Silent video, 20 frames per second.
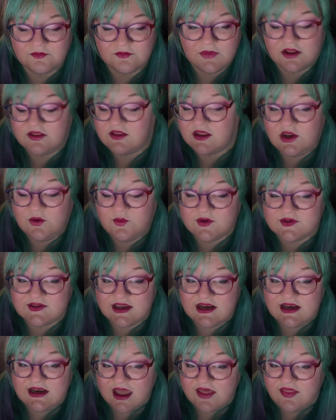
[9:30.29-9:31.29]
"And then you will
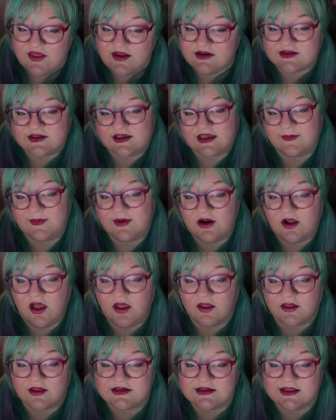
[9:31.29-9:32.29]
say nothing to him at
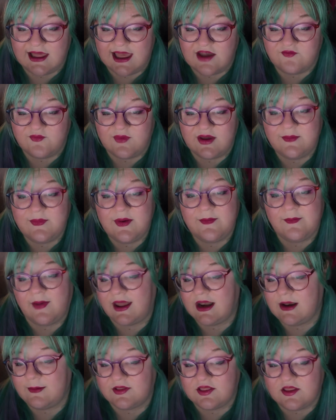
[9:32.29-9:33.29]
all until I have made up my
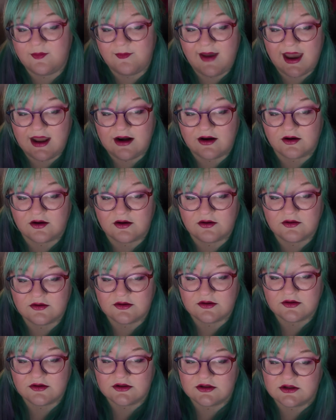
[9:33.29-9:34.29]
mind about the matter."
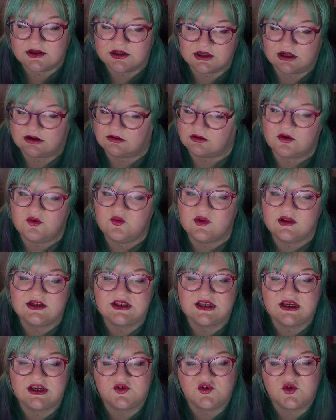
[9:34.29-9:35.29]
"How long will it
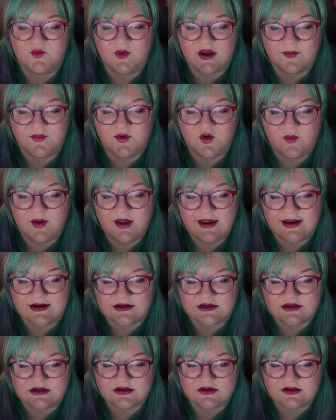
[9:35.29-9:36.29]
take you to make up your
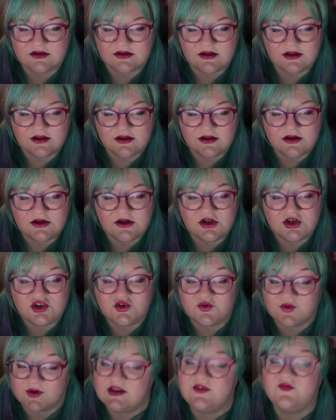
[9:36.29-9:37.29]
mind?"
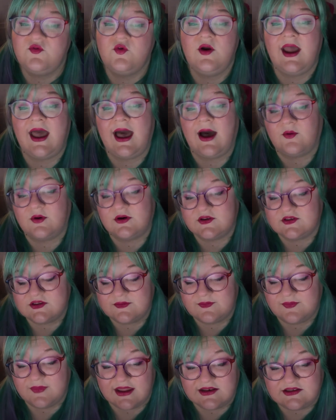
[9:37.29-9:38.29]
24
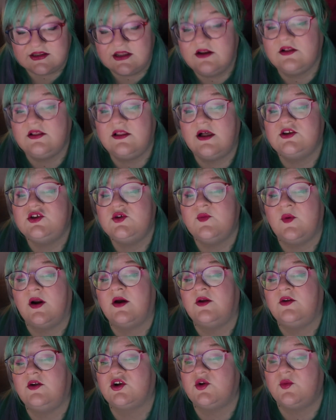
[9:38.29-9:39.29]
hours. At 10 o'clock
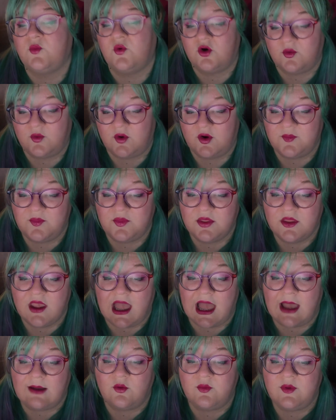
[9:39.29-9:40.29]
tomorrow, Dr. Mortimer.
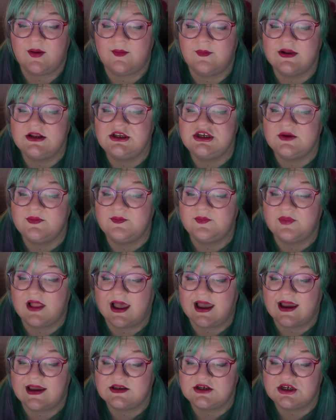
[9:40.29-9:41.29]
I will be much
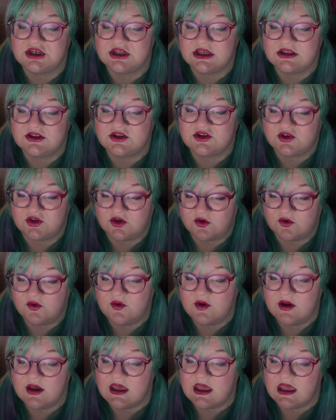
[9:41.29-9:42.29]
obliged to
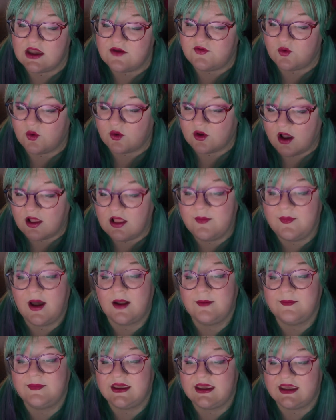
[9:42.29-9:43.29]
you if you will call
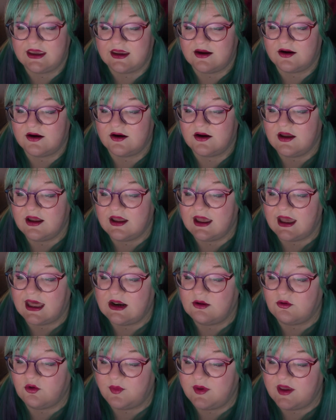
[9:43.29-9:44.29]
upon me here,
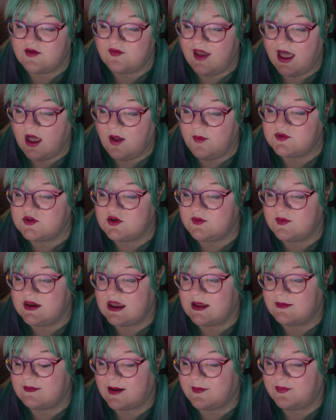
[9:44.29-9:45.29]
and it will be of help to
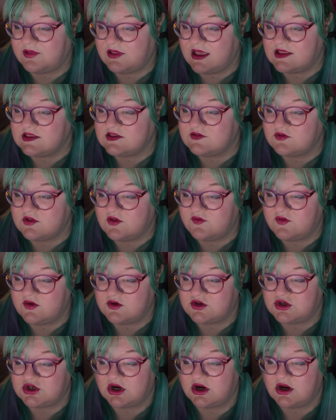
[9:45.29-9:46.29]
me in my plans for the
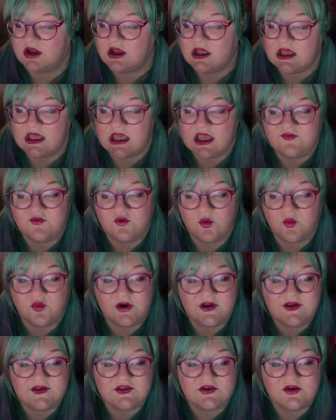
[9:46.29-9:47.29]
future if you will
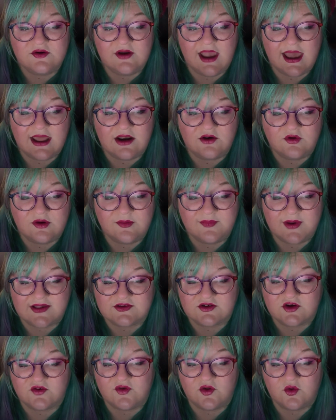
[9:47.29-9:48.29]
bring Sir Henry
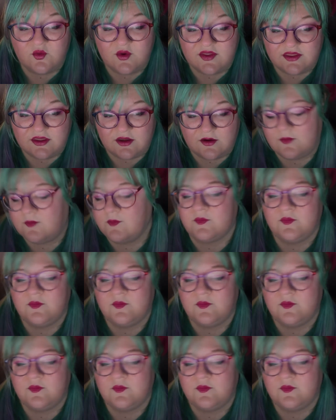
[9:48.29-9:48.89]
Baskerville with you."